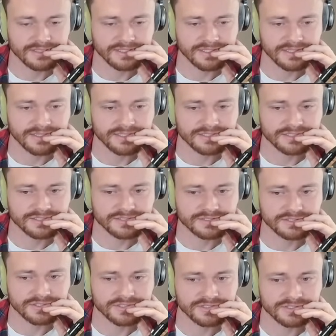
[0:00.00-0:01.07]
Yeah, I think it's
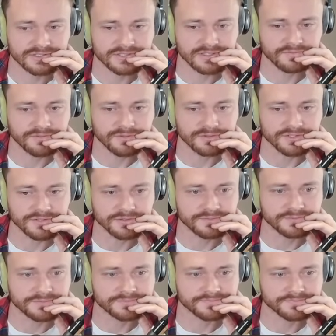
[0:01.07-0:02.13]
just the Sunfall
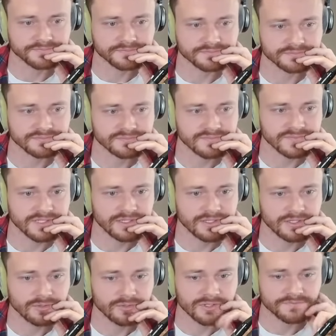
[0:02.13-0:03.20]
turn.
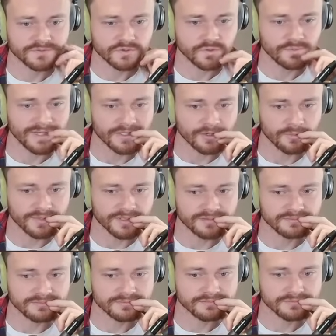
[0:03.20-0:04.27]
We'll have 2 mana
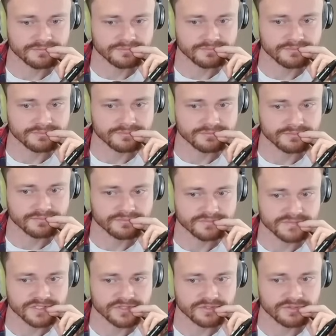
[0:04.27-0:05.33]
open
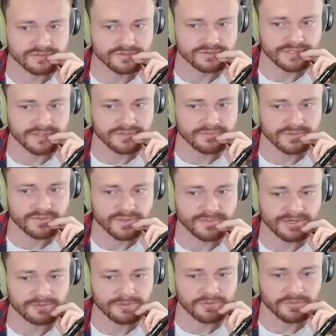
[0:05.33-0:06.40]
to do nothing with. We can
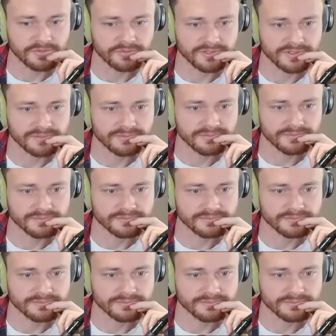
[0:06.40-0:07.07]
power up the 3/3.